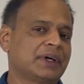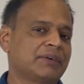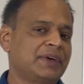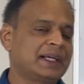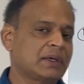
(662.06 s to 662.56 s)
a
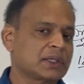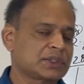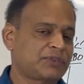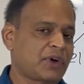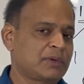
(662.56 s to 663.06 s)
weight loss
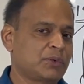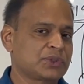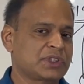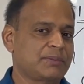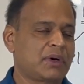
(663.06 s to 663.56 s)
of
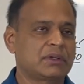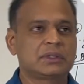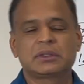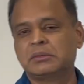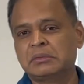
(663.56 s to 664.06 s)
almost
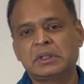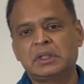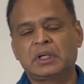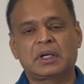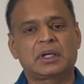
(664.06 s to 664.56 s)
about
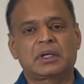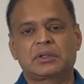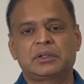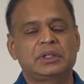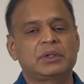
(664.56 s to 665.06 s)

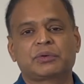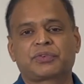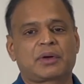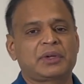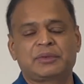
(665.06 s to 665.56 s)

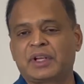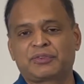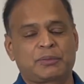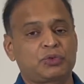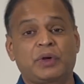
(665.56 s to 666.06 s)
from anywhere
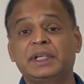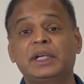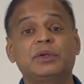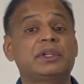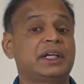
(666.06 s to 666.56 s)
from
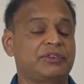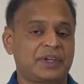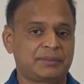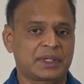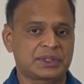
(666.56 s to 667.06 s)
20 to
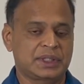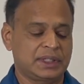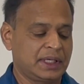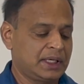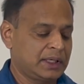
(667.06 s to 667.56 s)
35%.
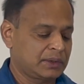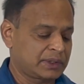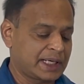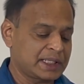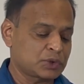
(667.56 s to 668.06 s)
Now
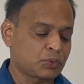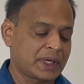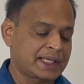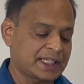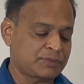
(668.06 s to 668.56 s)
that is
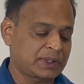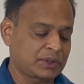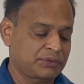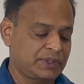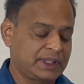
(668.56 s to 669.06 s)
one
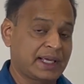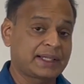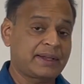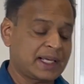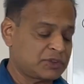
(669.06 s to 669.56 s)
aspect of it. The
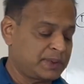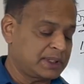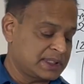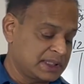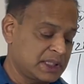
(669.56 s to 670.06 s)
other
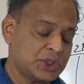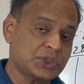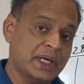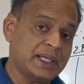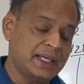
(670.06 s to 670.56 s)
aspect is, in this
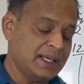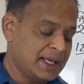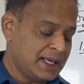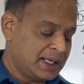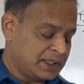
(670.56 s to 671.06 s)
study
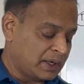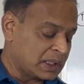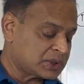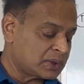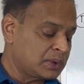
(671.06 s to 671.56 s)
they
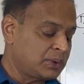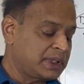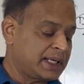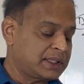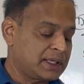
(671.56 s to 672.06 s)
also
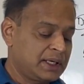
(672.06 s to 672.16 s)
looked at